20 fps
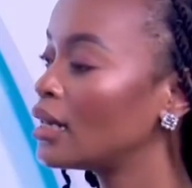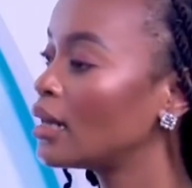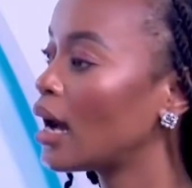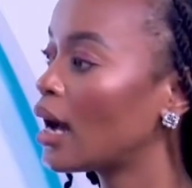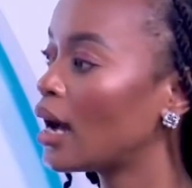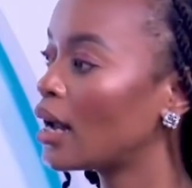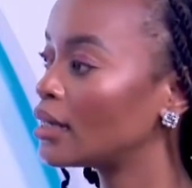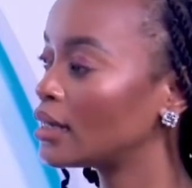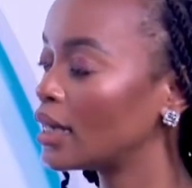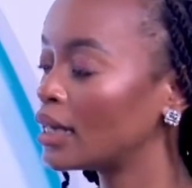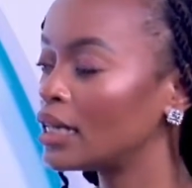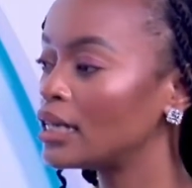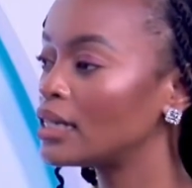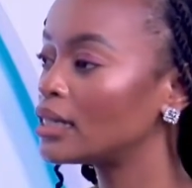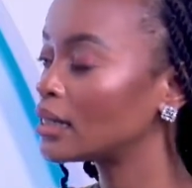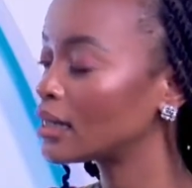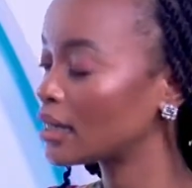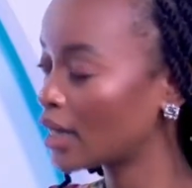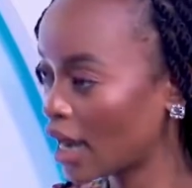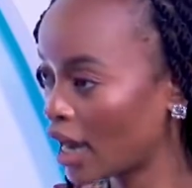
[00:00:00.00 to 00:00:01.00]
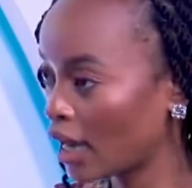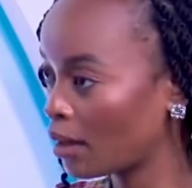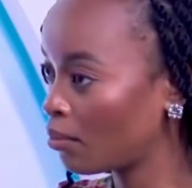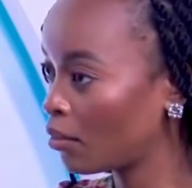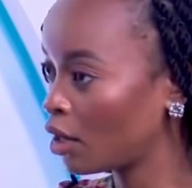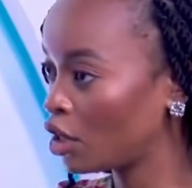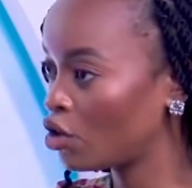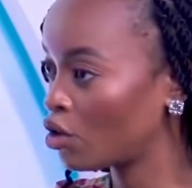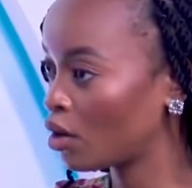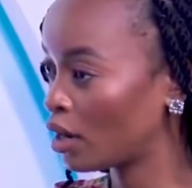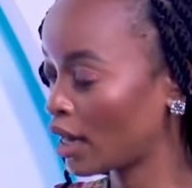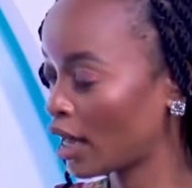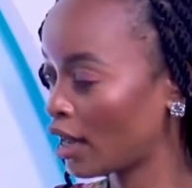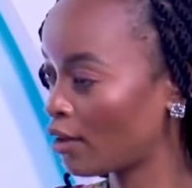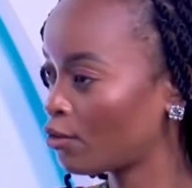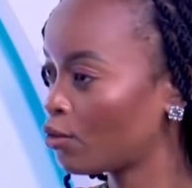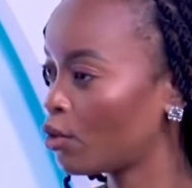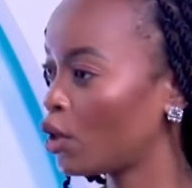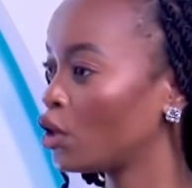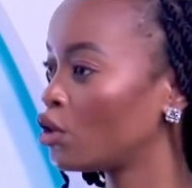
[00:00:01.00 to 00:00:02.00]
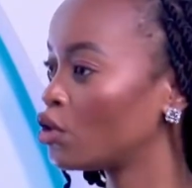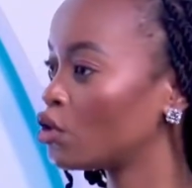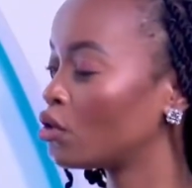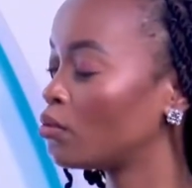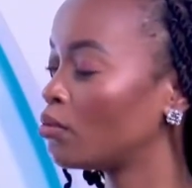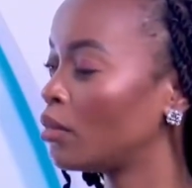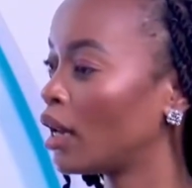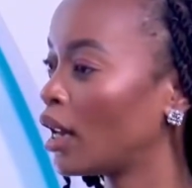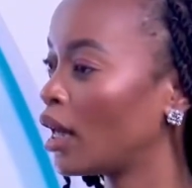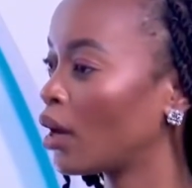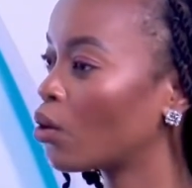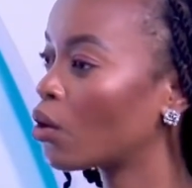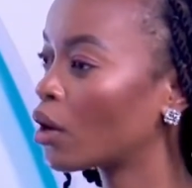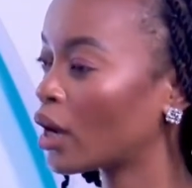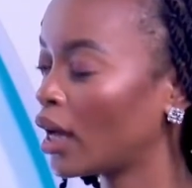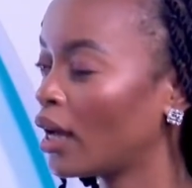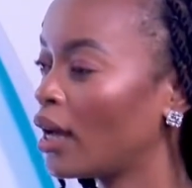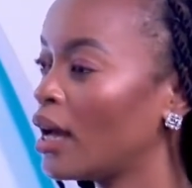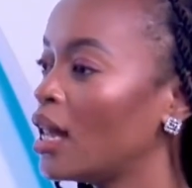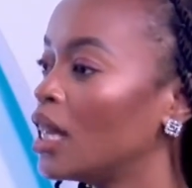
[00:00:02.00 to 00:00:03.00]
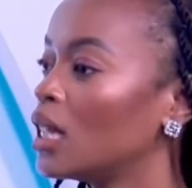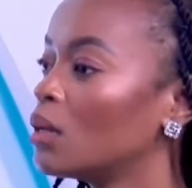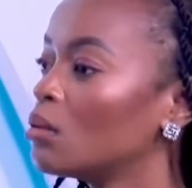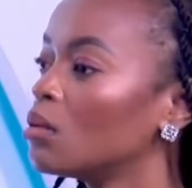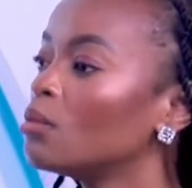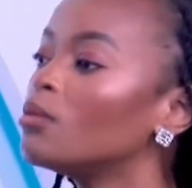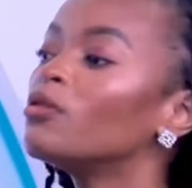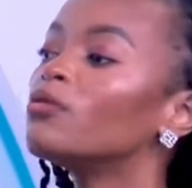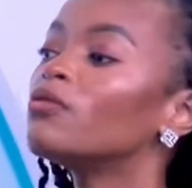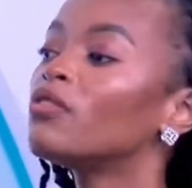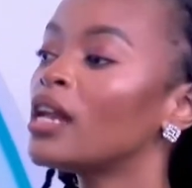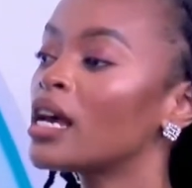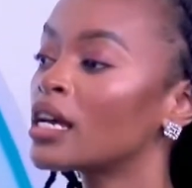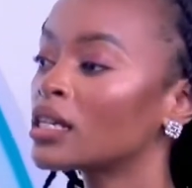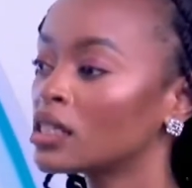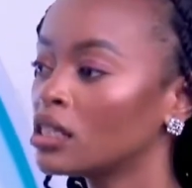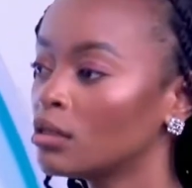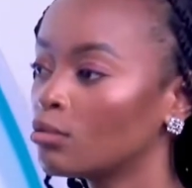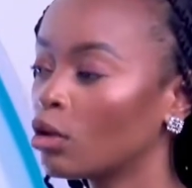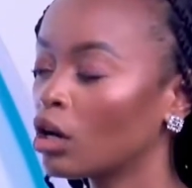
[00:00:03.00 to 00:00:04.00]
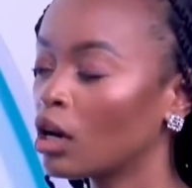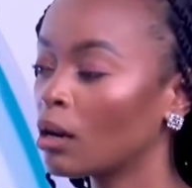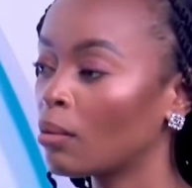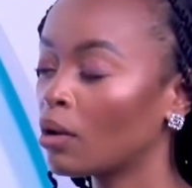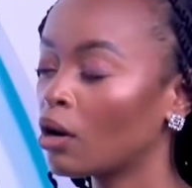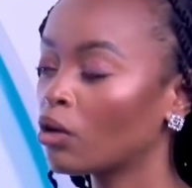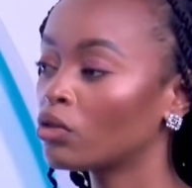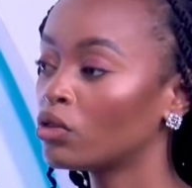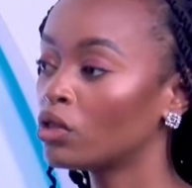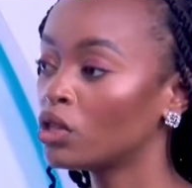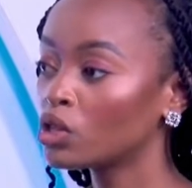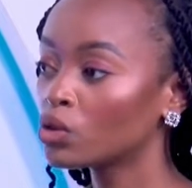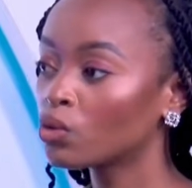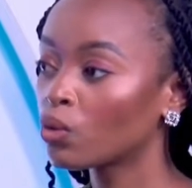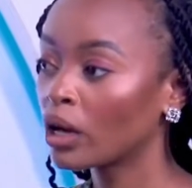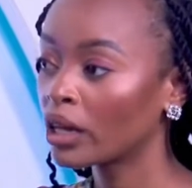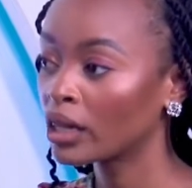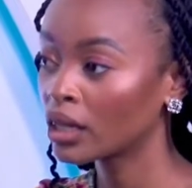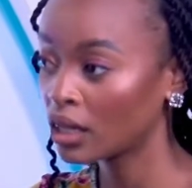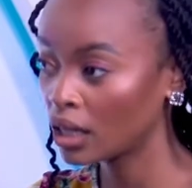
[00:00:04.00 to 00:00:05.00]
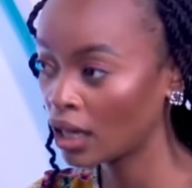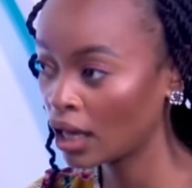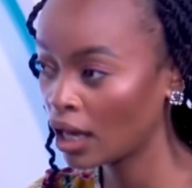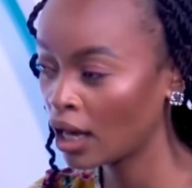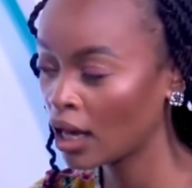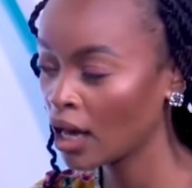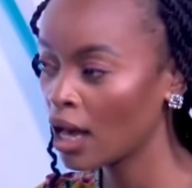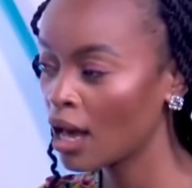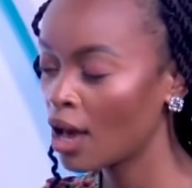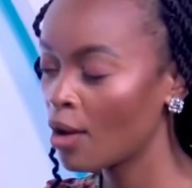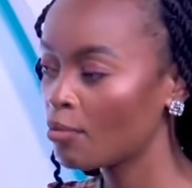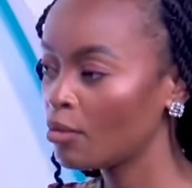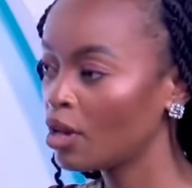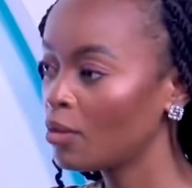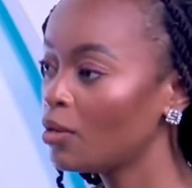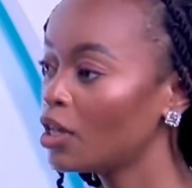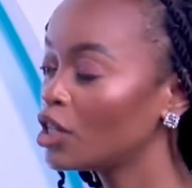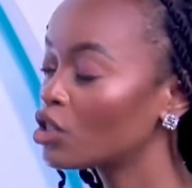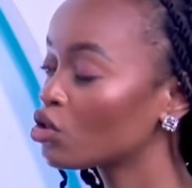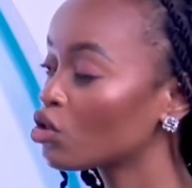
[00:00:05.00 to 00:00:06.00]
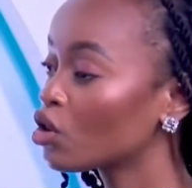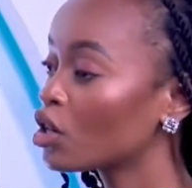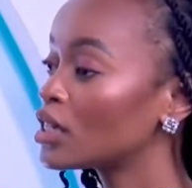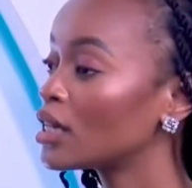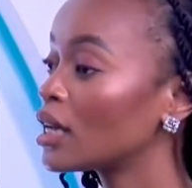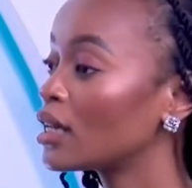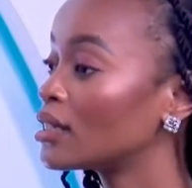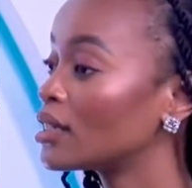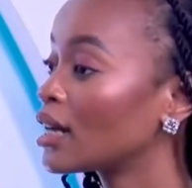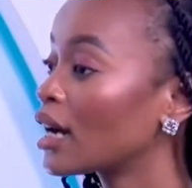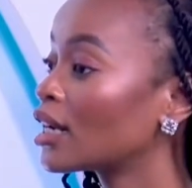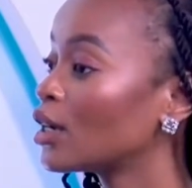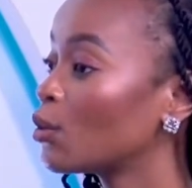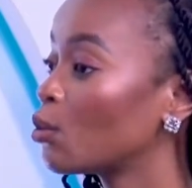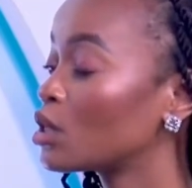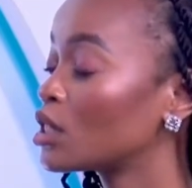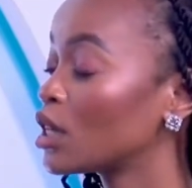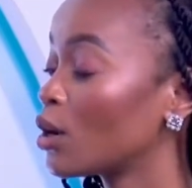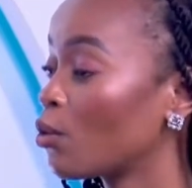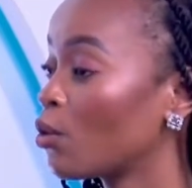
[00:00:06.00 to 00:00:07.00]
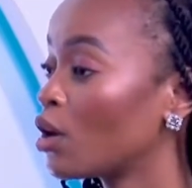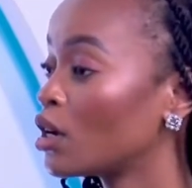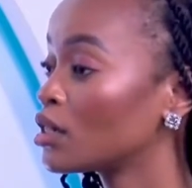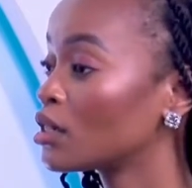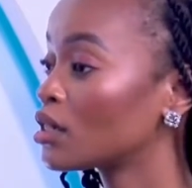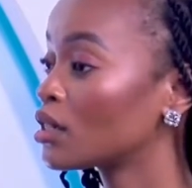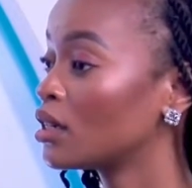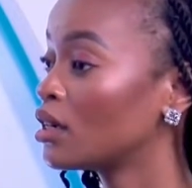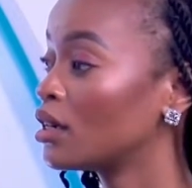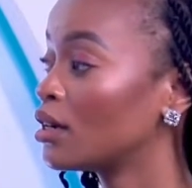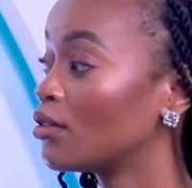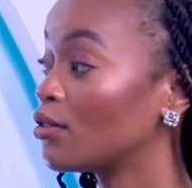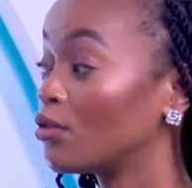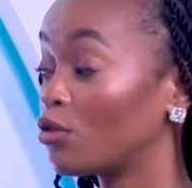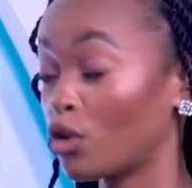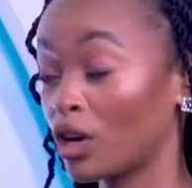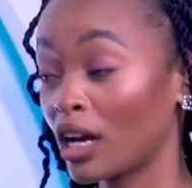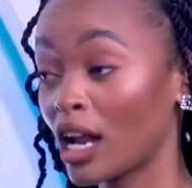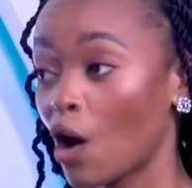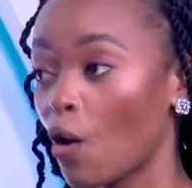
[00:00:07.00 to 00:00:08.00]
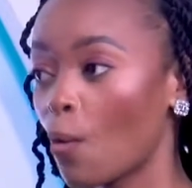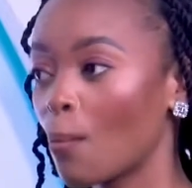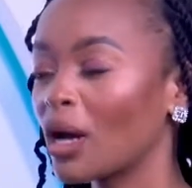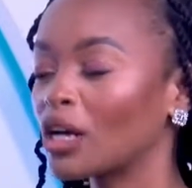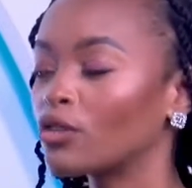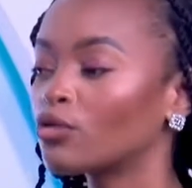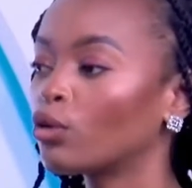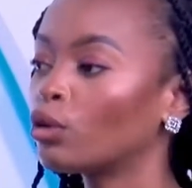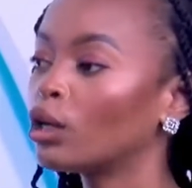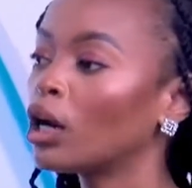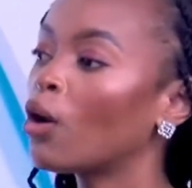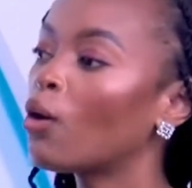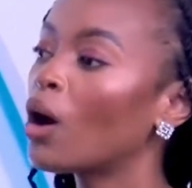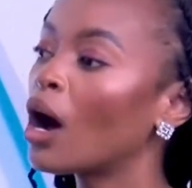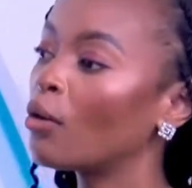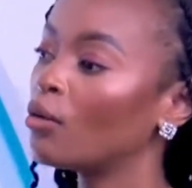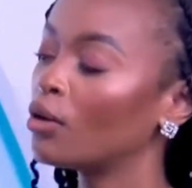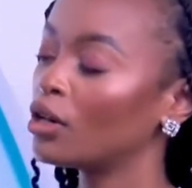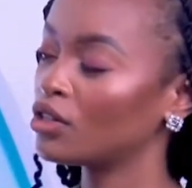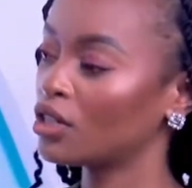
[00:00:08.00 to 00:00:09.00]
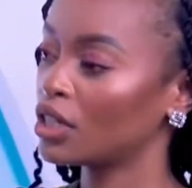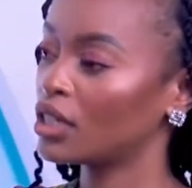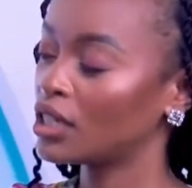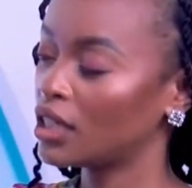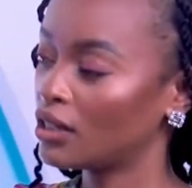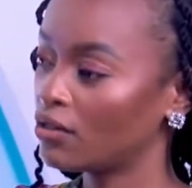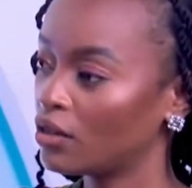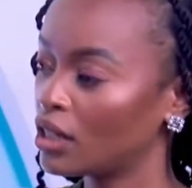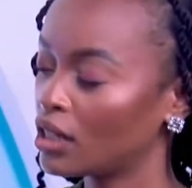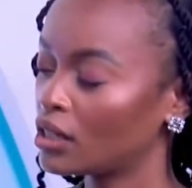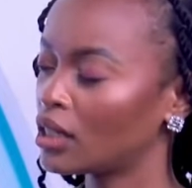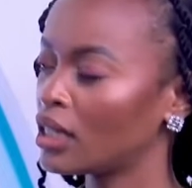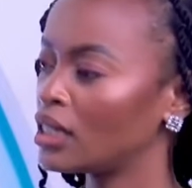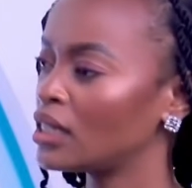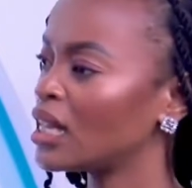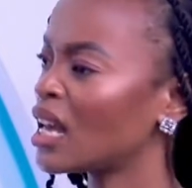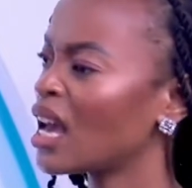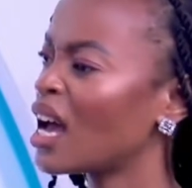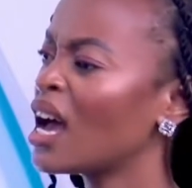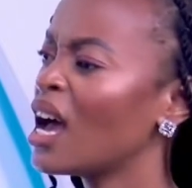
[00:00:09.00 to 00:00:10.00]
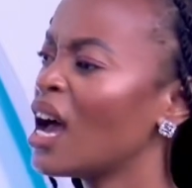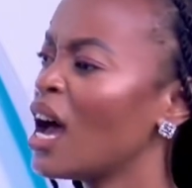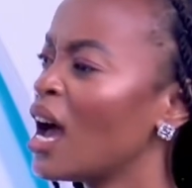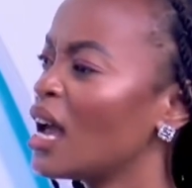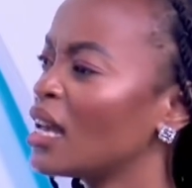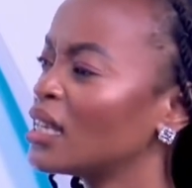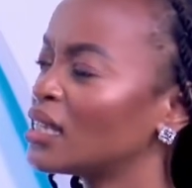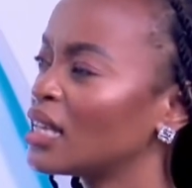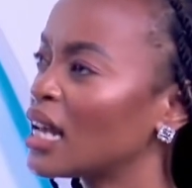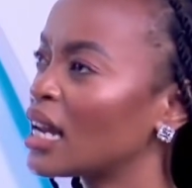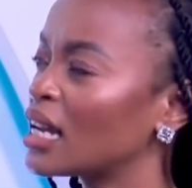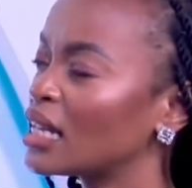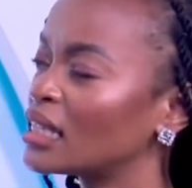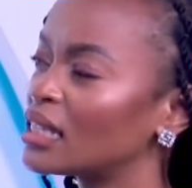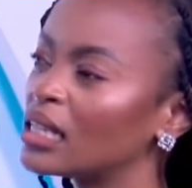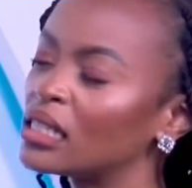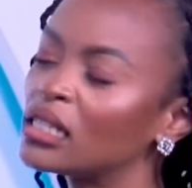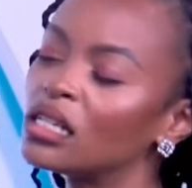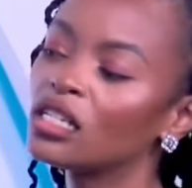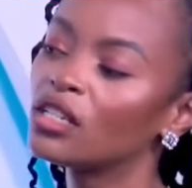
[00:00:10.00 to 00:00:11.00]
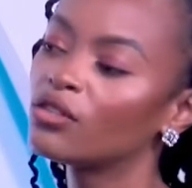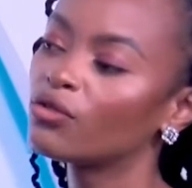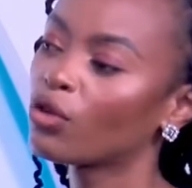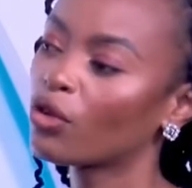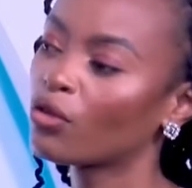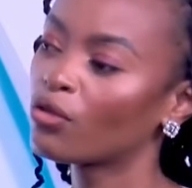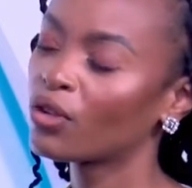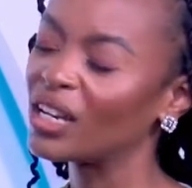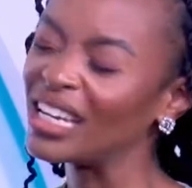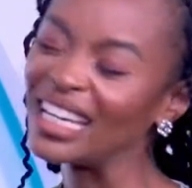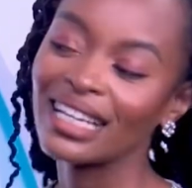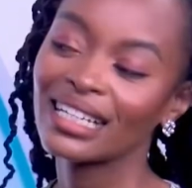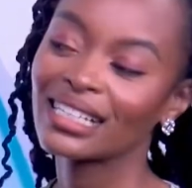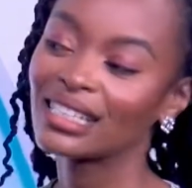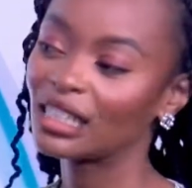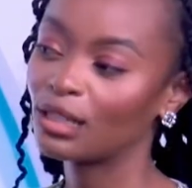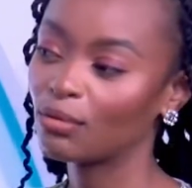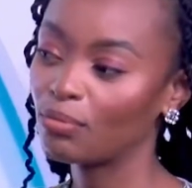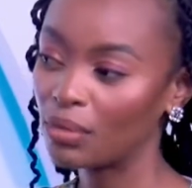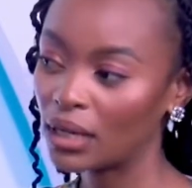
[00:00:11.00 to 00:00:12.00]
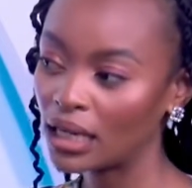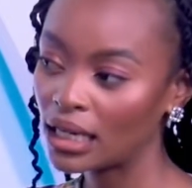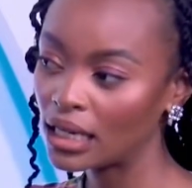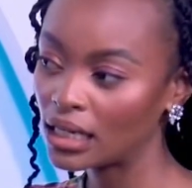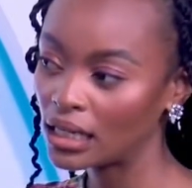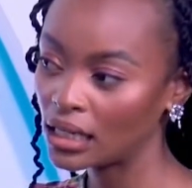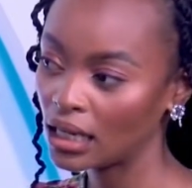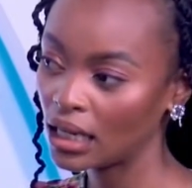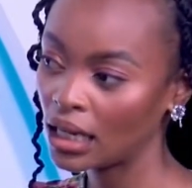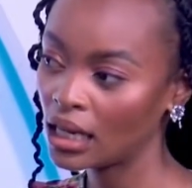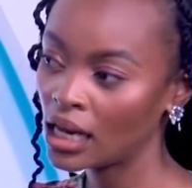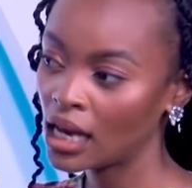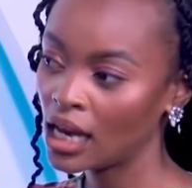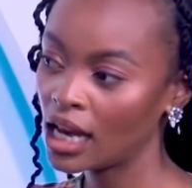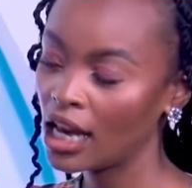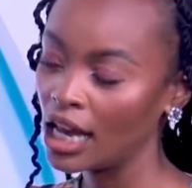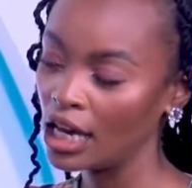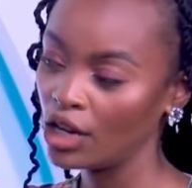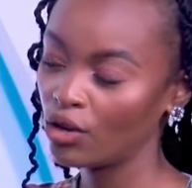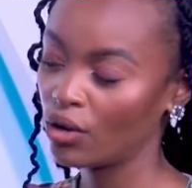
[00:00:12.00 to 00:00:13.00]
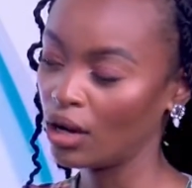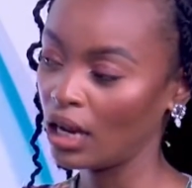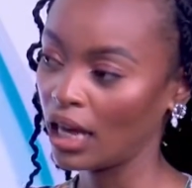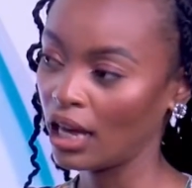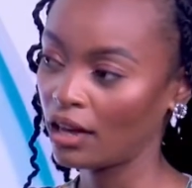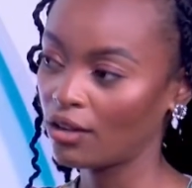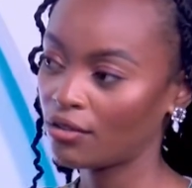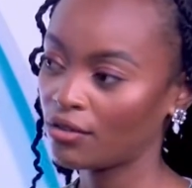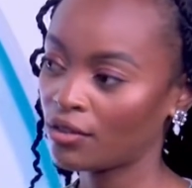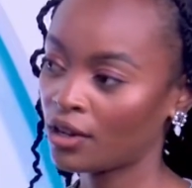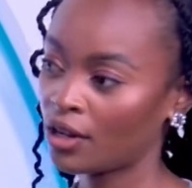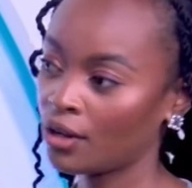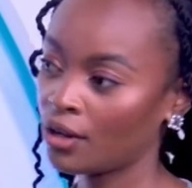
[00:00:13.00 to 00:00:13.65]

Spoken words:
at any time in your life where you should be like, okay, let me be flexible about this one thing. Maybe it's not exactly what I want for now, but for now I will receive this. Is there necessity for flexibility in your life?